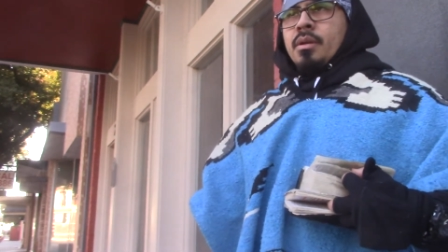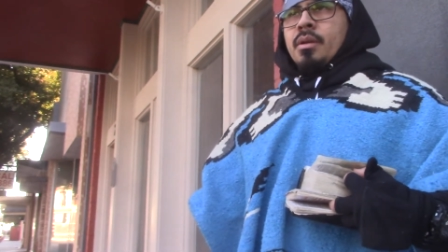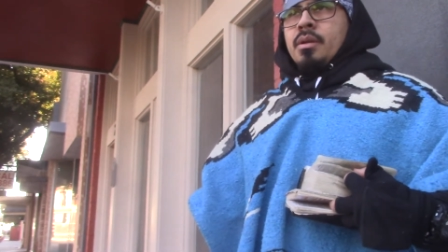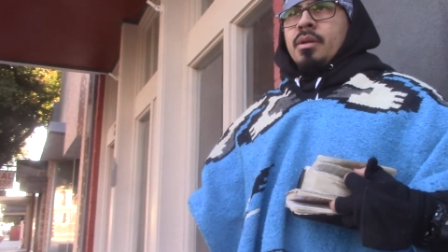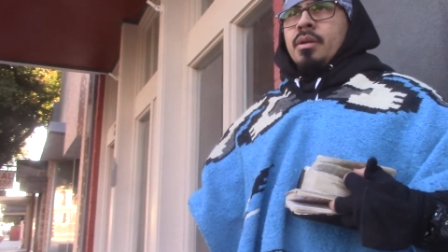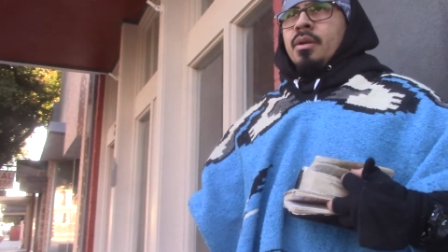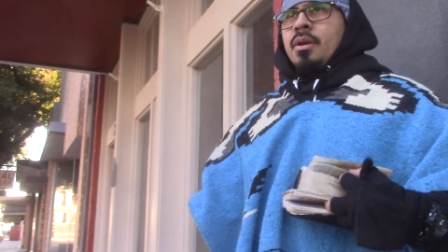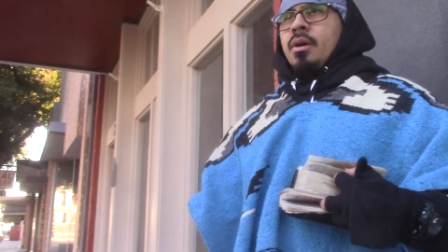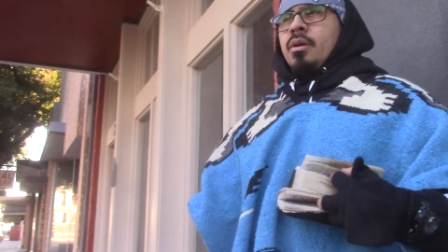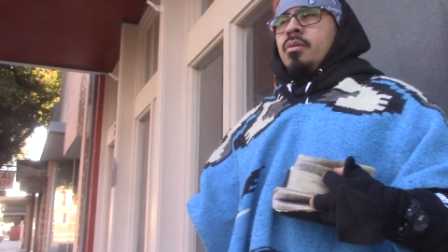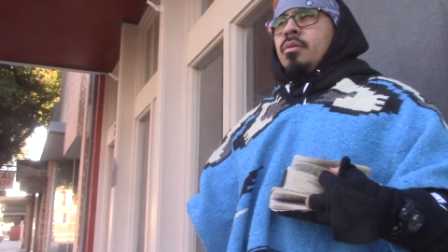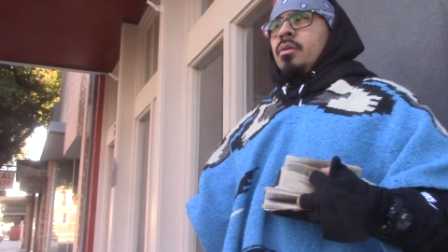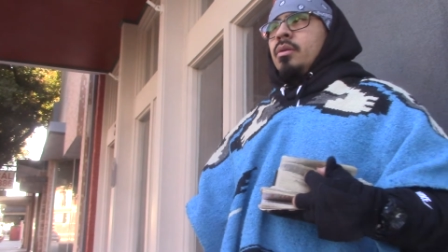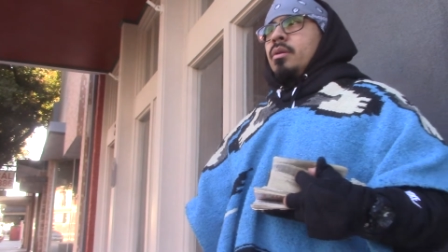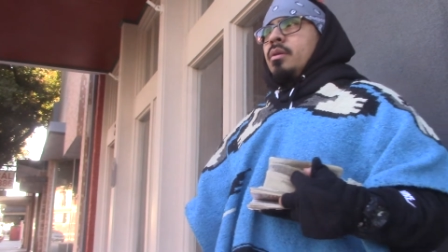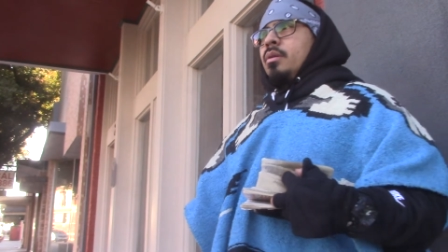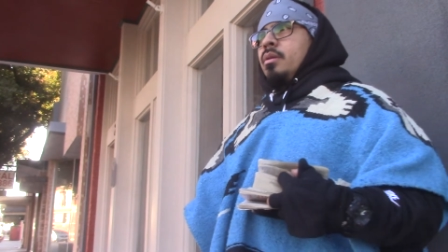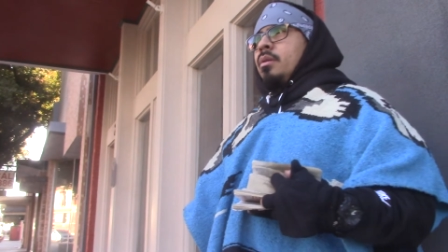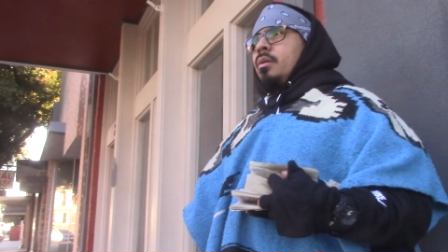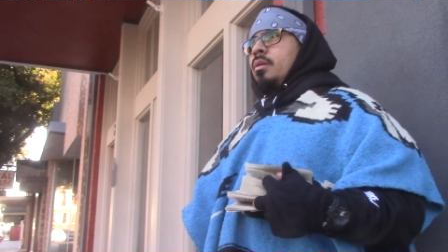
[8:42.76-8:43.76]
You know,
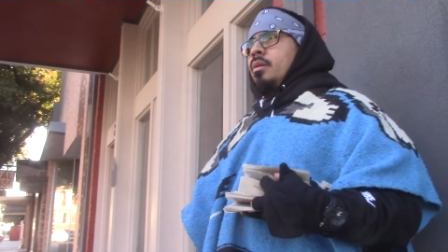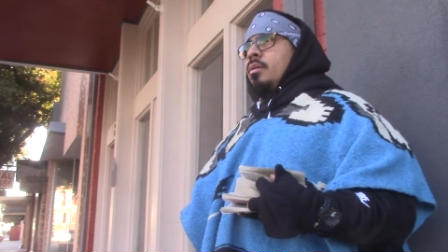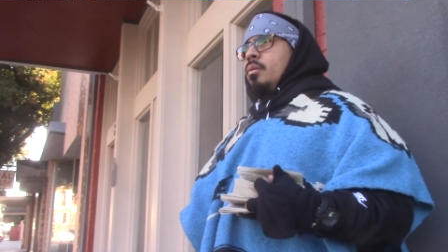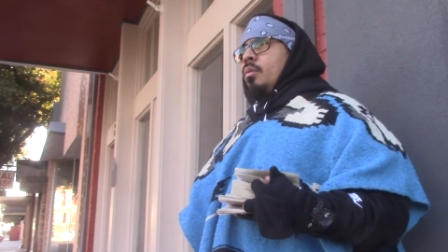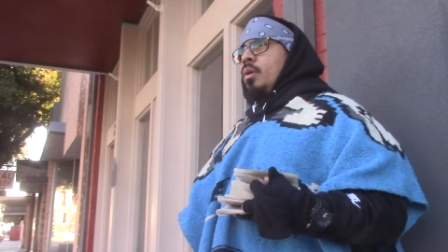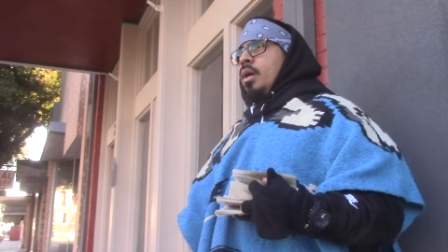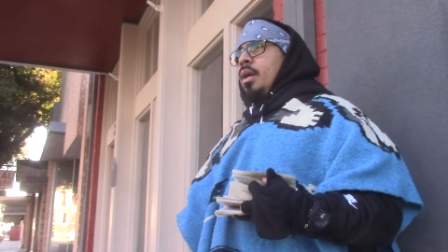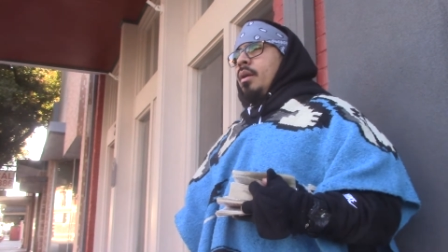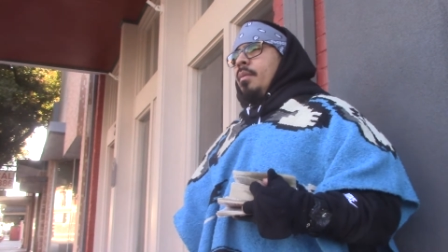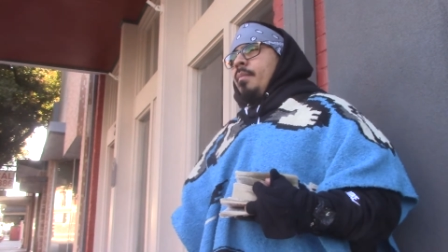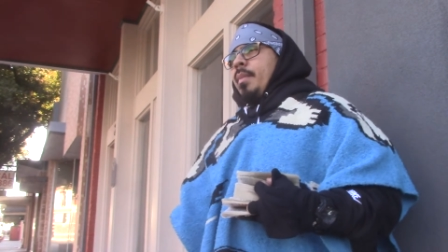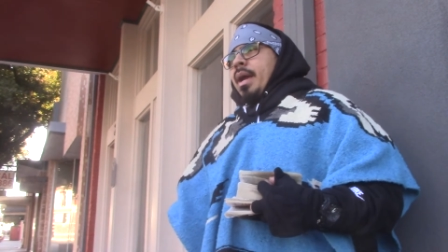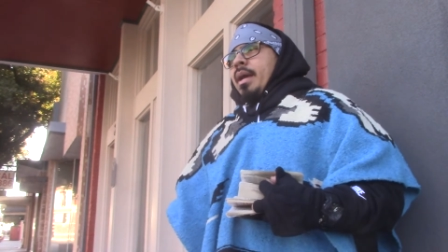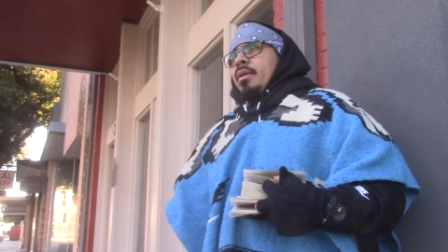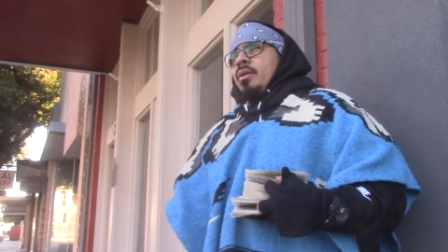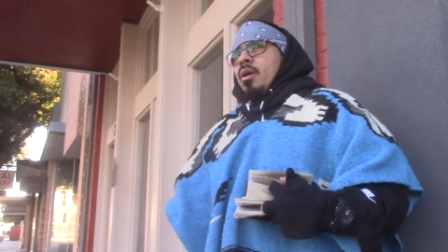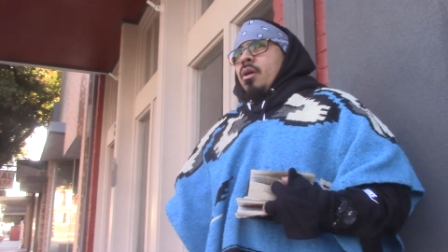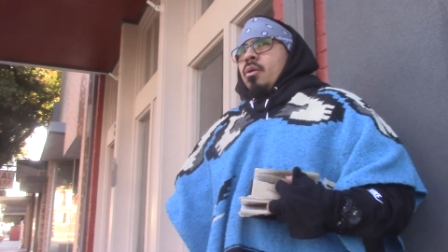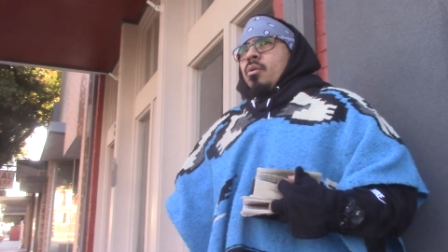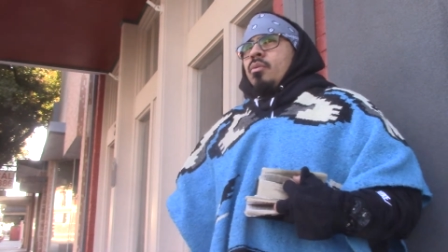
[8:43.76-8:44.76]
we're gonna
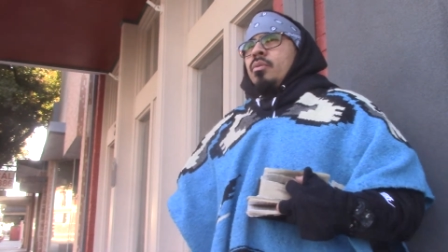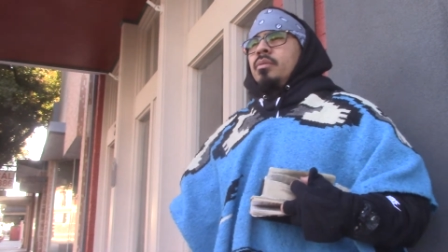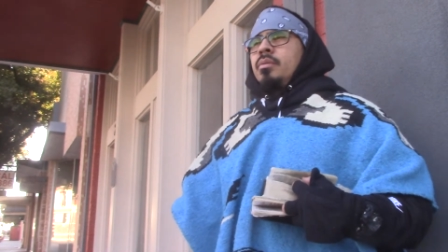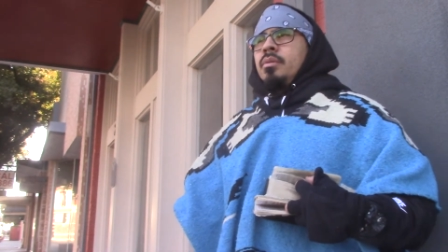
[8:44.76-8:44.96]
make known